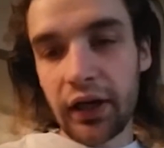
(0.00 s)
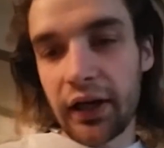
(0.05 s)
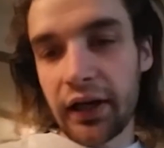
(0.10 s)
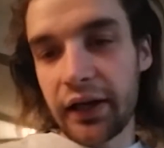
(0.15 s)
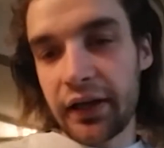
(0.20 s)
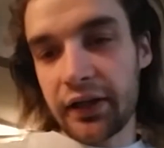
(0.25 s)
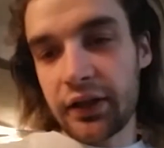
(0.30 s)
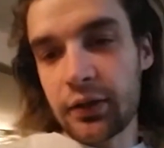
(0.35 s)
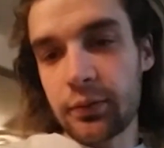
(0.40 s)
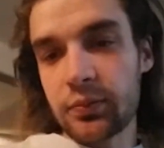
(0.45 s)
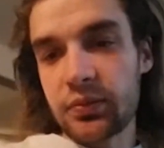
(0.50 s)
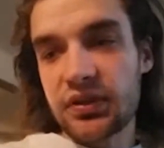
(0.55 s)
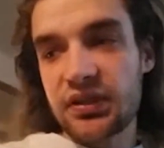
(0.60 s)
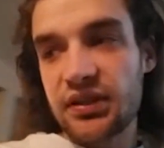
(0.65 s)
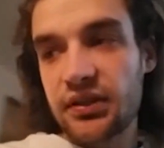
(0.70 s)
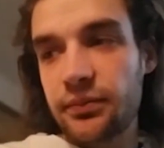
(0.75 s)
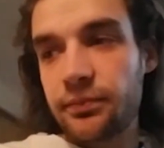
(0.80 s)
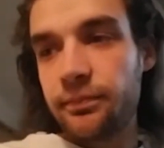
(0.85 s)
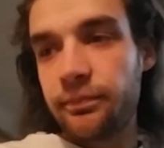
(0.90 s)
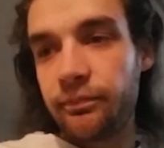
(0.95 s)

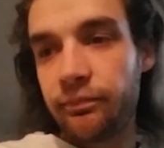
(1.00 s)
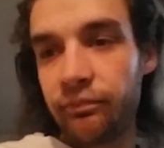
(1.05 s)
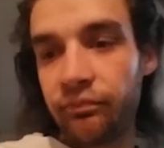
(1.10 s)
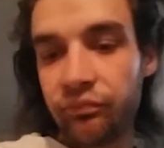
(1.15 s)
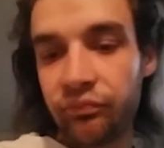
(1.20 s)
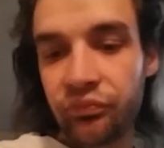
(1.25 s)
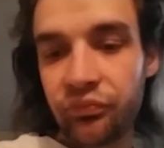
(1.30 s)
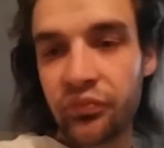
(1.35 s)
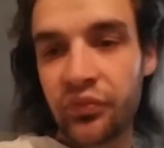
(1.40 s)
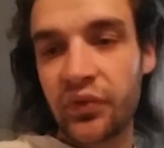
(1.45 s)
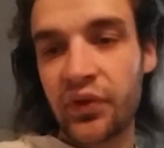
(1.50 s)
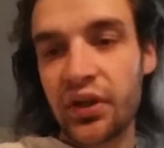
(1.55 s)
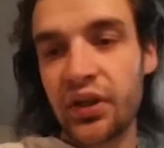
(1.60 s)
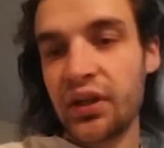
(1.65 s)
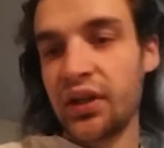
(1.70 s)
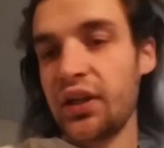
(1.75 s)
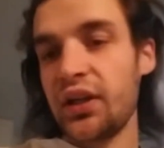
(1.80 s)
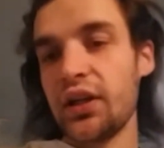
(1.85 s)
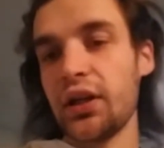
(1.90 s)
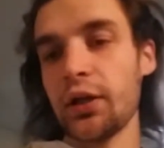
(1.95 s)
items.
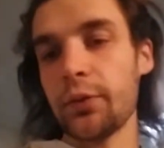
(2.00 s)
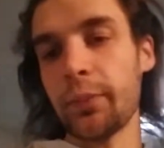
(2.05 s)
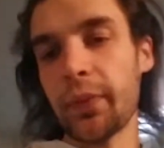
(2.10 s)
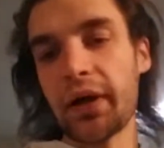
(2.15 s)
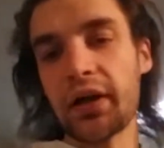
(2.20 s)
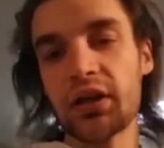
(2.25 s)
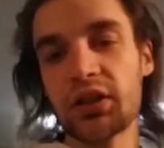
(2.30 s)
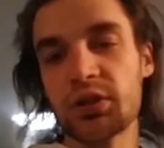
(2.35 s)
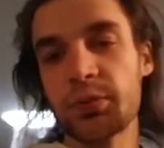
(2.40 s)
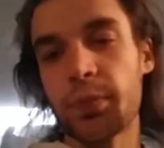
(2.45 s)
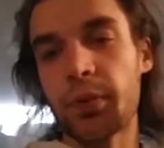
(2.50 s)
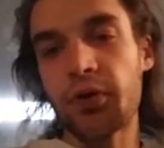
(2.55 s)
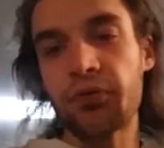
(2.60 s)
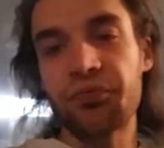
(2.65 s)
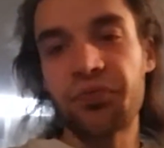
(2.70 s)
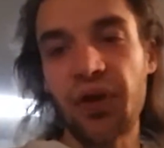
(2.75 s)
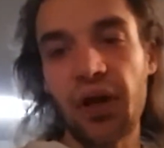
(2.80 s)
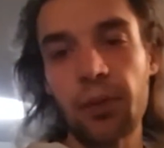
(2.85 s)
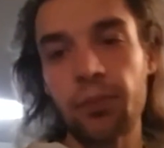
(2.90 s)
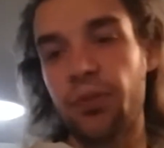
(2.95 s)
It matters
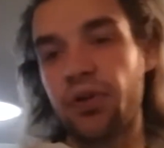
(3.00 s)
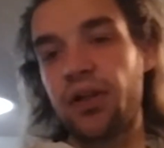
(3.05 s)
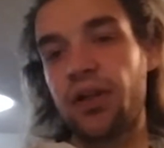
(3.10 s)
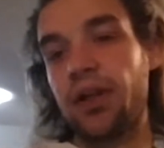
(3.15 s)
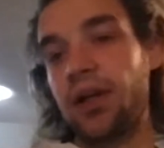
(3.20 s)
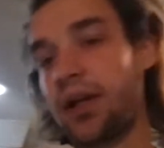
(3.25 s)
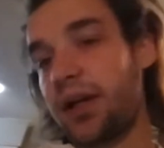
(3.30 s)
about family